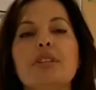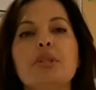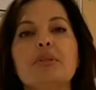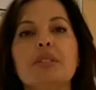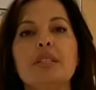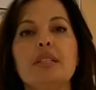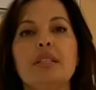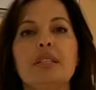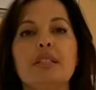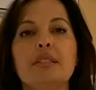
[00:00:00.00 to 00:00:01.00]
you will
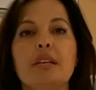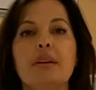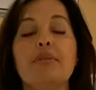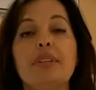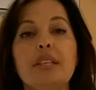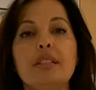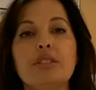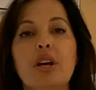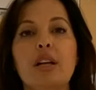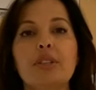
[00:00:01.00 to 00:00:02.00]
see is feeding
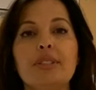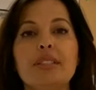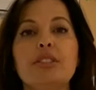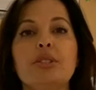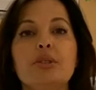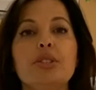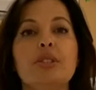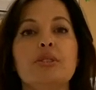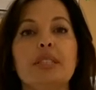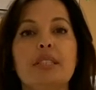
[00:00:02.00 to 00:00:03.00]
intolerance due
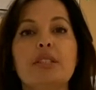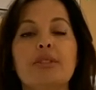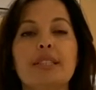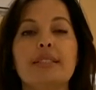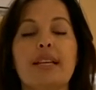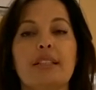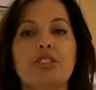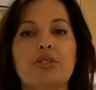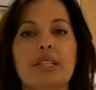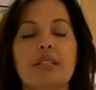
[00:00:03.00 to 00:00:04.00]
to decreased
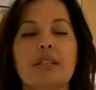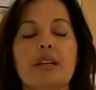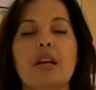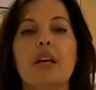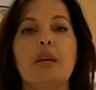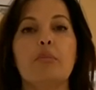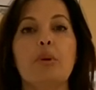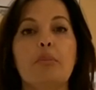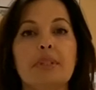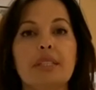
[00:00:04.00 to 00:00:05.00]
gastric
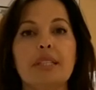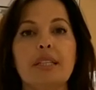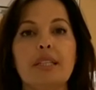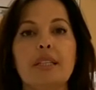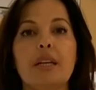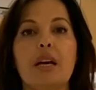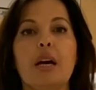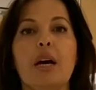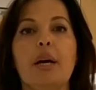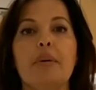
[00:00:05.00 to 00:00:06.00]
mobility.
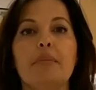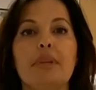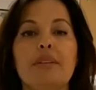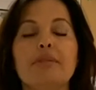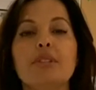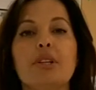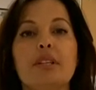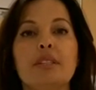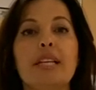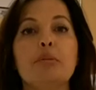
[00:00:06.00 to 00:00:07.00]
Infants are
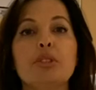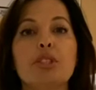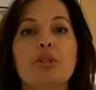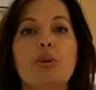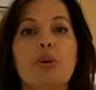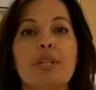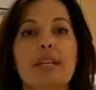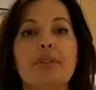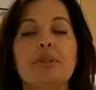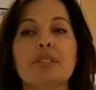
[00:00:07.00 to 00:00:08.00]
unable to
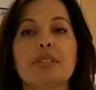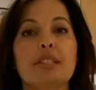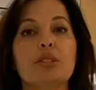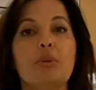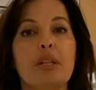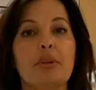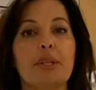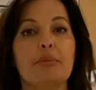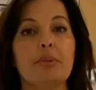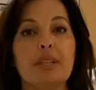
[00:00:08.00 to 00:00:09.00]
coordinate their sex swallow
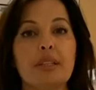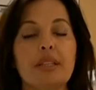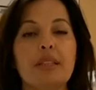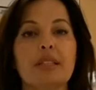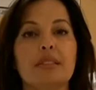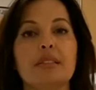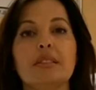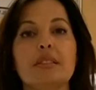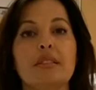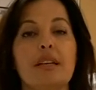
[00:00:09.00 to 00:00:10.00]
and breathing. That doesn't
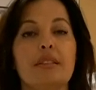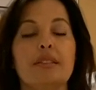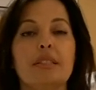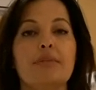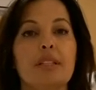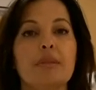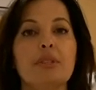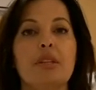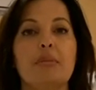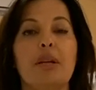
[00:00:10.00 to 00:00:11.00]
develop
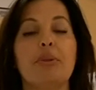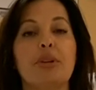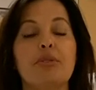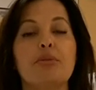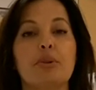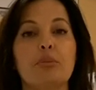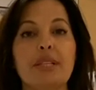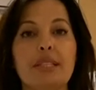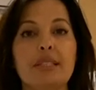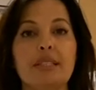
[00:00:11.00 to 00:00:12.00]
till 34
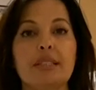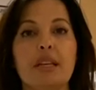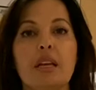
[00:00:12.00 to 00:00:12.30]
weeks.